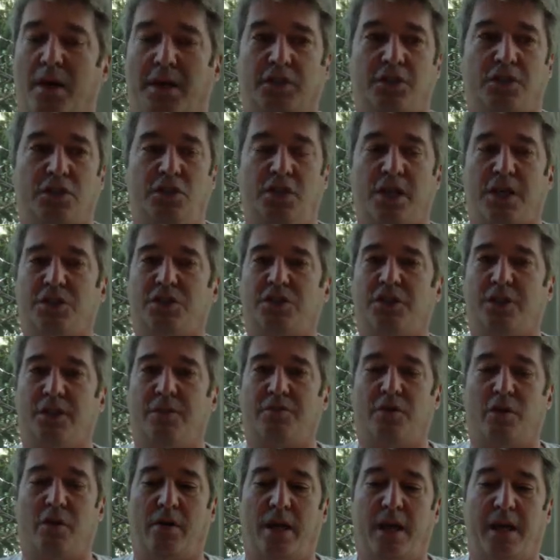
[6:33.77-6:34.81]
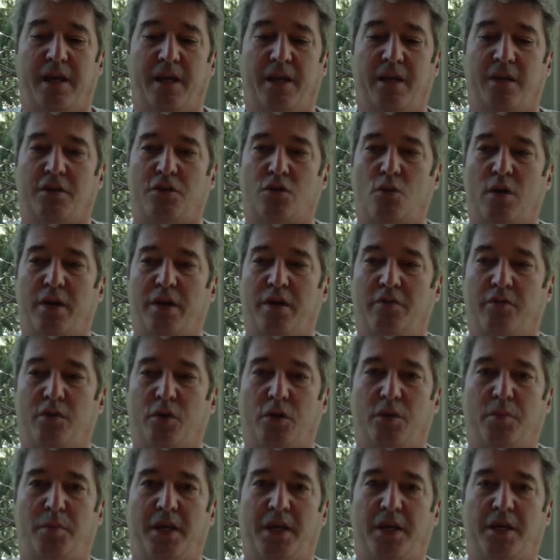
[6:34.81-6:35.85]
My suggestion, if you're hanging a
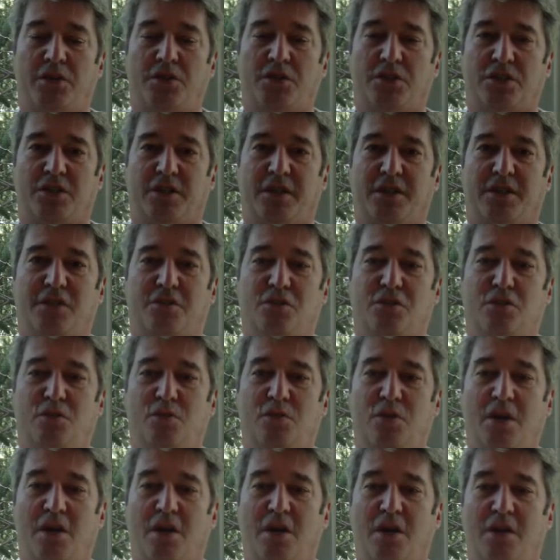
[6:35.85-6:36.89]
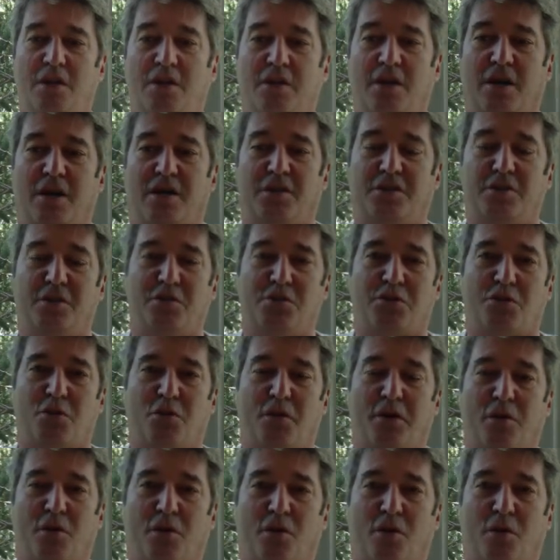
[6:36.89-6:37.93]
20-foot piece in a
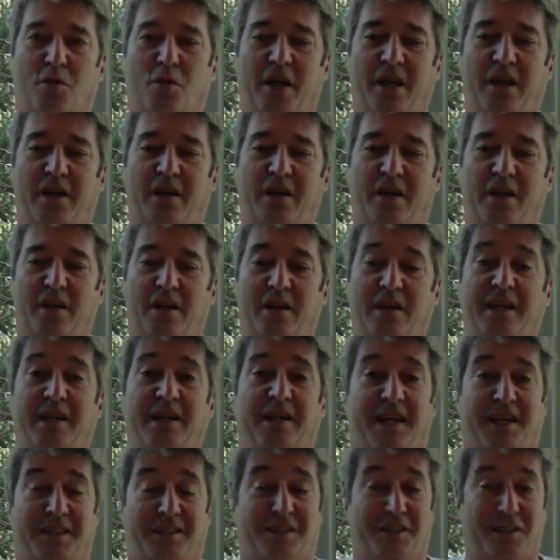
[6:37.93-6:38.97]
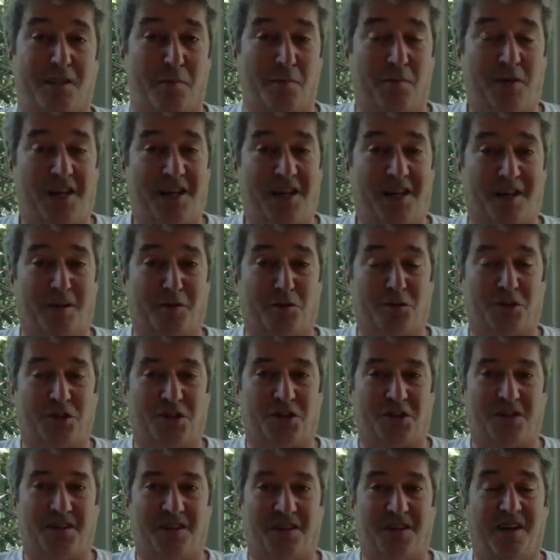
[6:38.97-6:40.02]
two-story hallway, get somebody
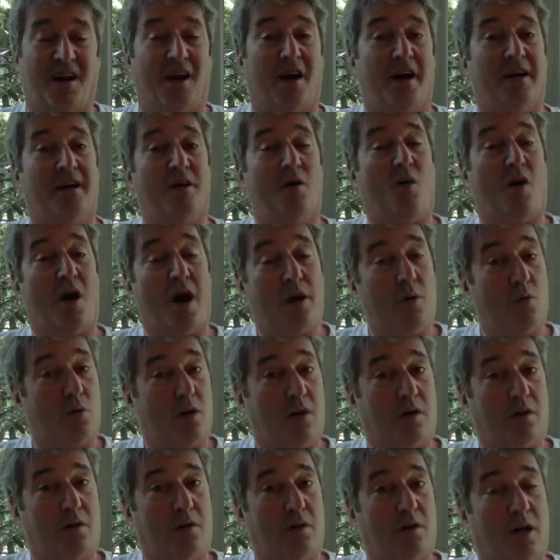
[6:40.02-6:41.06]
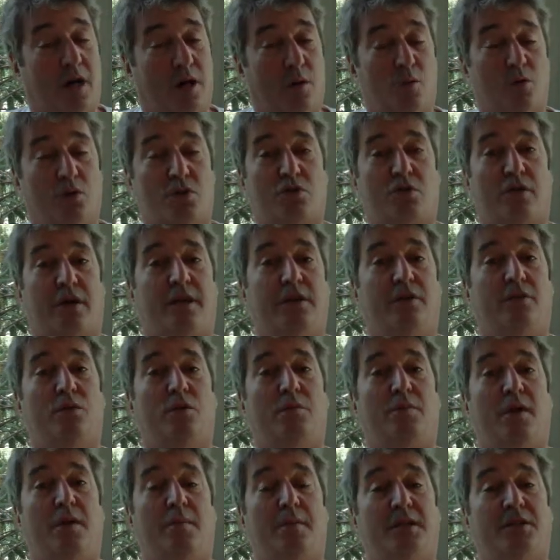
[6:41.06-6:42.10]
else. I know I will. I won't try to
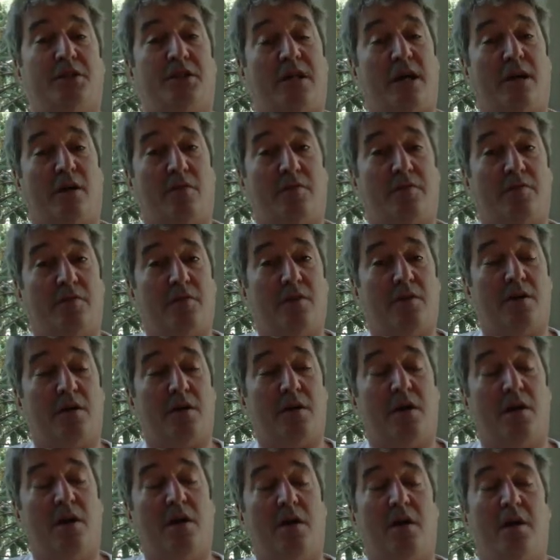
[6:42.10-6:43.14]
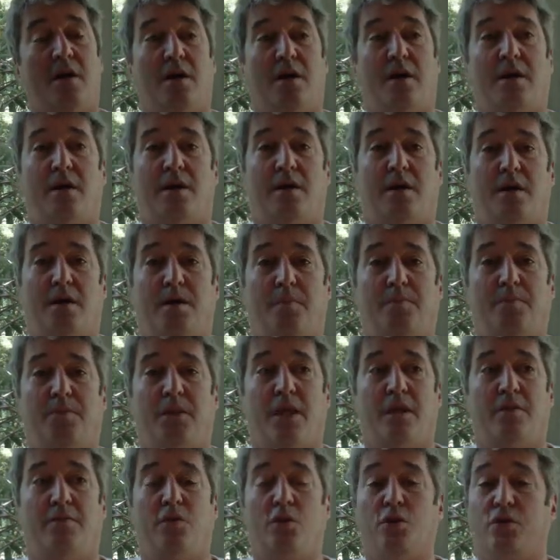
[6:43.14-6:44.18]
do it by myself.
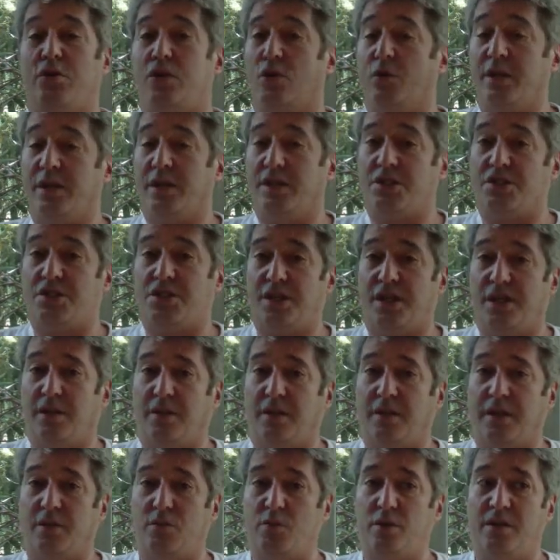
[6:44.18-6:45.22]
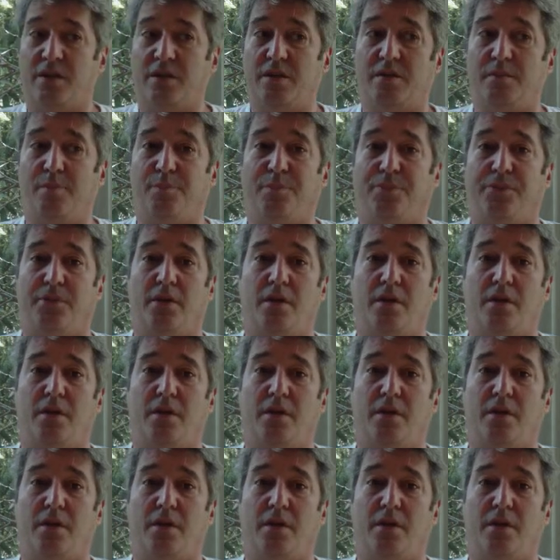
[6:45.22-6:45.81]
If you're doing a ceiling with it,